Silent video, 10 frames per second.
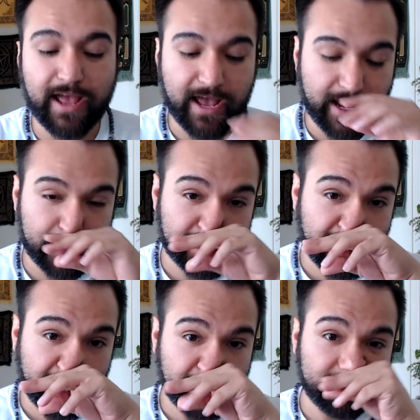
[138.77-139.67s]
And
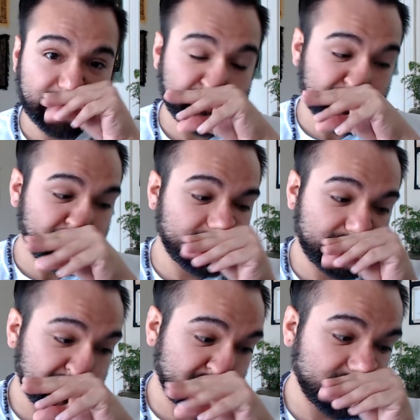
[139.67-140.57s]

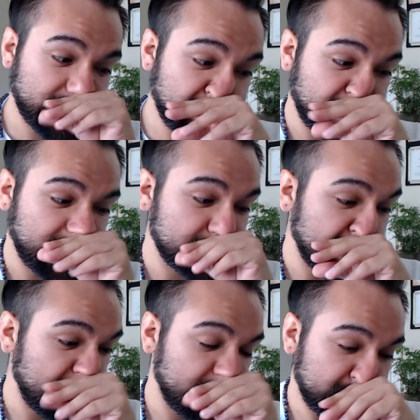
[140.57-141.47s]
one of the things
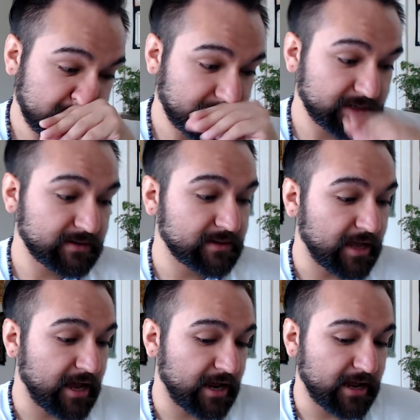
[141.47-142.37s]
that
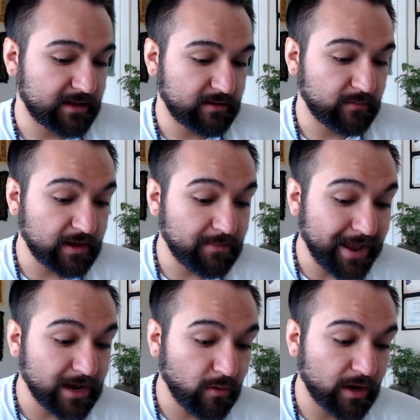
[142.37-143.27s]
one of the
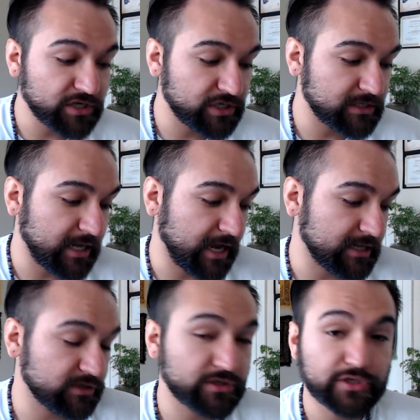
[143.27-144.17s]
main questions, I
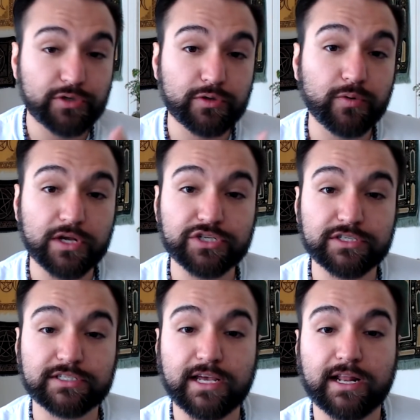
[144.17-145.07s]
guess, there's 2
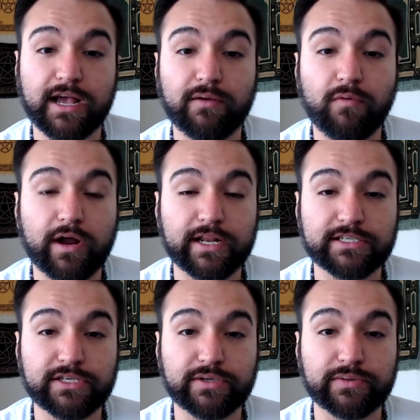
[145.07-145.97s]
questions that I wanted
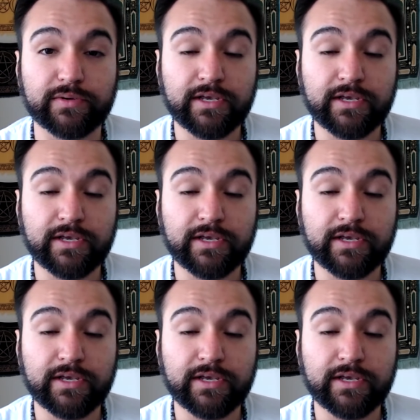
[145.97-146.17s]
to